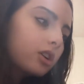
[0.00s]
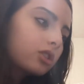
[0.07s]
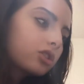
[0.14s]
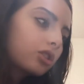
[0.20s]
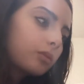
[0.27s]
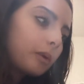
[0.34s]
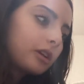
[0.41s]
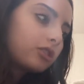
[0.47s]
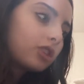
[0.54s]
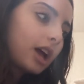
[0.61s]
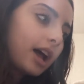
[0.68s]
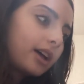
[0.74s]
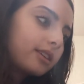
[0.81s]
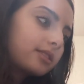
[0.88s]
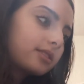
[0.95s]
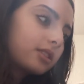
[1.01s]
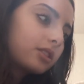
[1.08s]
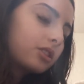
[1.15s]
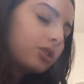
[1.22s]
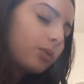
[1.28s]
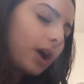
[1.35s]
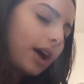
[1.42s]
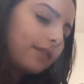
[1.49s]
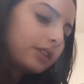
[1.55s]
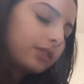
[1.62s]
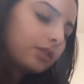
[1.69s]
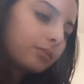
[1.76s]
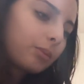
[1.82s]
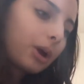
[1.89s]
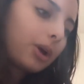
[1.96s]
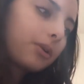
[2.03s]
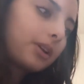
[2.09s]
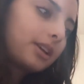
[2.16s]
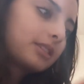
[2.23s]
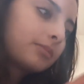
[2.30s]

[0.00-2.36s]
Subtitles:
so much as you have different priorities.